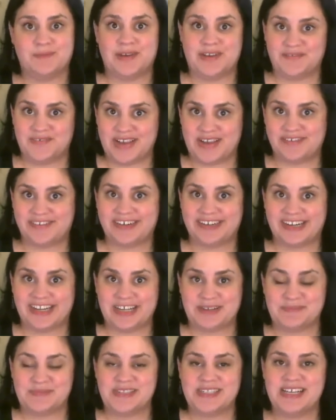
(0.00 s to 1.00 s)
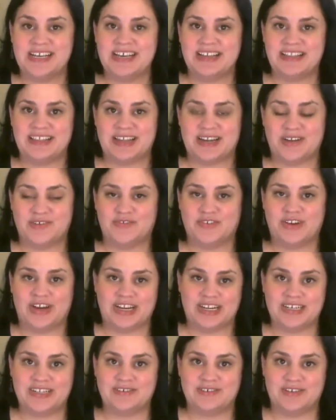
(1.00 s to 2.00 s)
my favorite names that I've
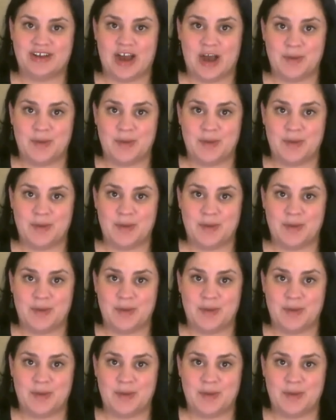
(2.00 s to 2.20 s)
ranked